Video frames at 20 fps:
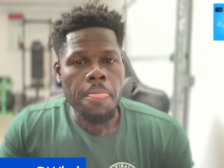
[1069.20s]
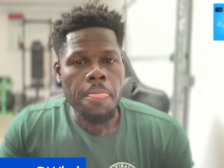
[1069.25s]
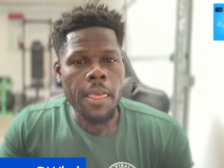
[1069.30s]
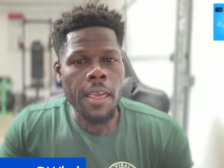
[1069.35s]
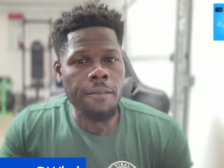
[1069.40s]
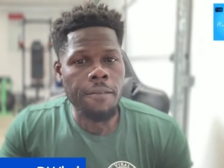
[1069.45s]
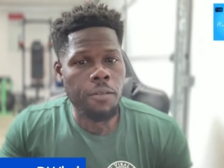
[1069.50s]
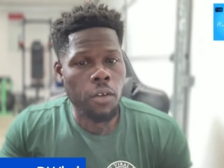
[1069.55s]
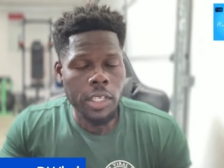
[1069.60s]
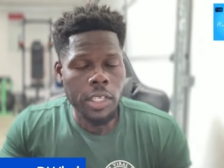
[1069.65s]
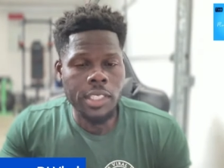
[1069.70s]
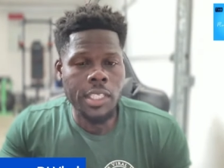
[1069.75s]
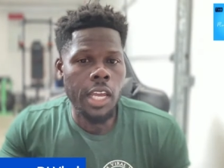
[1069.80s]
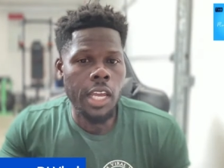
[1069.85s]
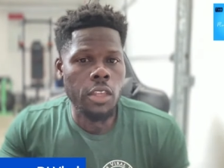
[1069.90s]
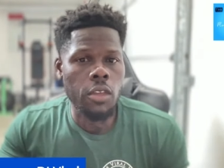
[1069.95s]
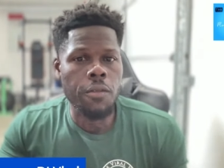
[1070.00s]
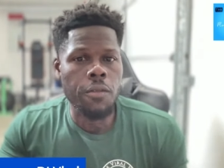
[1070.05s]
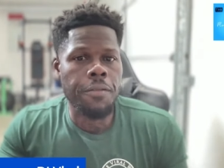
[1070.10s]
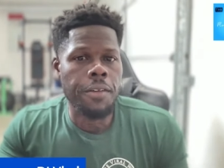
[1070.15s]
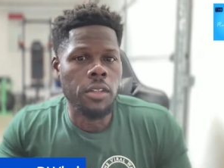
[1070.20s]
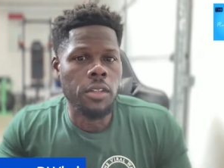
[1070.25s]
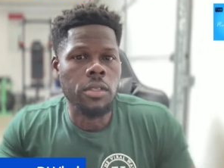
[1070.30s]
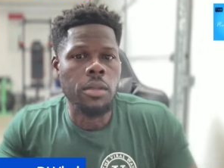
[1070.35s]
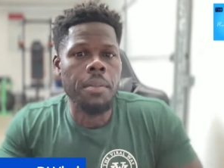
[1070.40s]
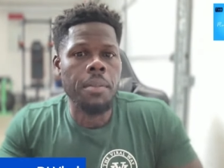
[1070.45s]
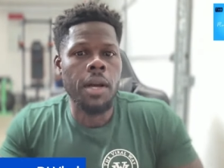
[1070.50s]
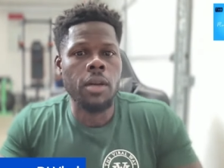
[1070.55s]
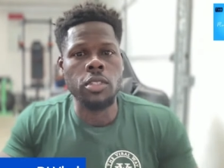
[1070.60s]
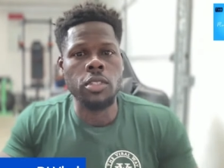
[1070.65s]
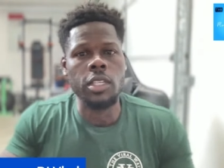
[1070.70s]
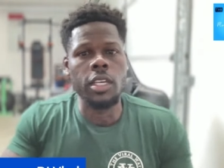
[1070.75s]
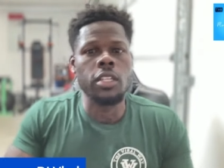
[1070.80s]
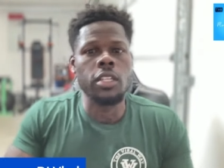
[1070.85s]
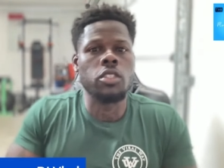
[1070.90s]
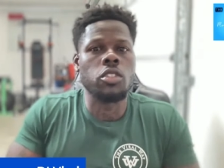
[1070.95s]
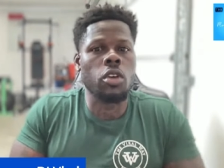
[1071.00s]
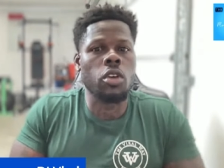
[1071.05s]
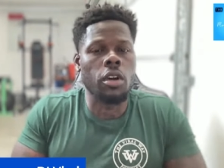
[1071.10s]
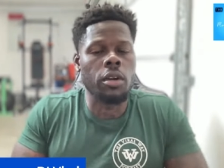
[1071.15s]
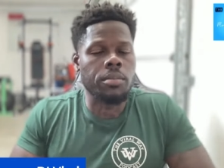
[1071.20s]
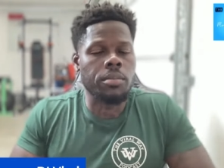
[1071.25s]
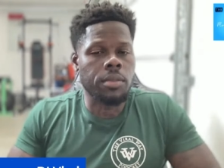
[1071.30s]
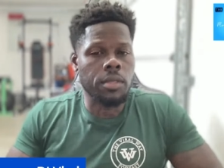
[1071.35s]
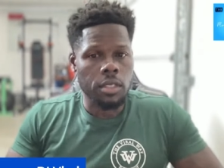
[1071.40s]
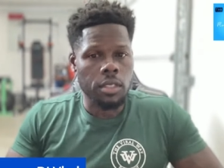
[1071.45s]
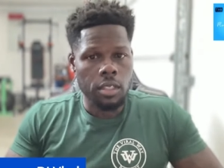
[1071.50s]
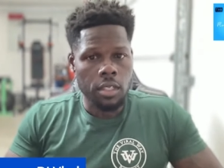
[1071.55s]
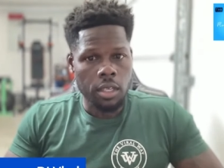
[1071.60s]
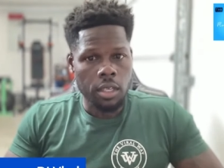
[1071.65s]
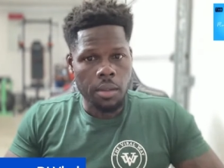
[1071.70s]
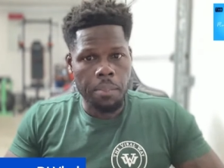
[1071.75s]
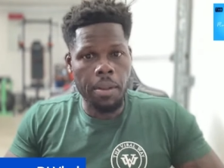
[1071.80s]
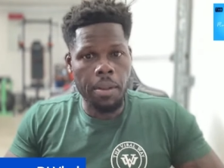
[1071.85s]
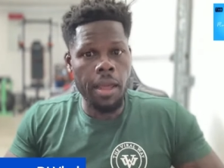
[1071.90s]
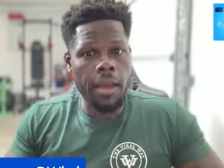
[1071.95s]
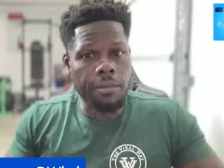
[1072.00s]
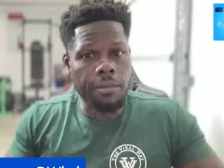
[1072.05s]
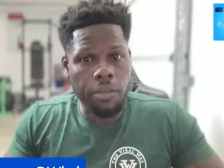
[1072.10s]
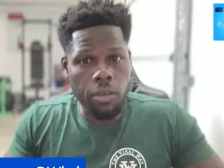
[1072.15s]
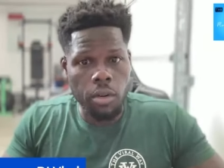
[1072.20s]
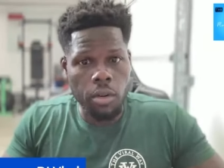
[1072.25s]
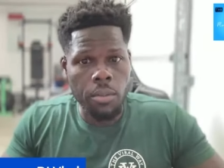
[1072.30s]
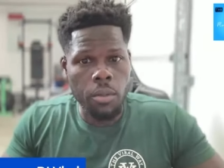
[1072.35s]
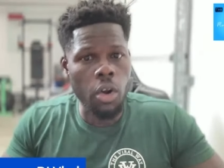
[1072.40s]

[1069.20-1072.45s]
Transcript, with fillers: and voiced how you felt about Shannon Sharpe's platform.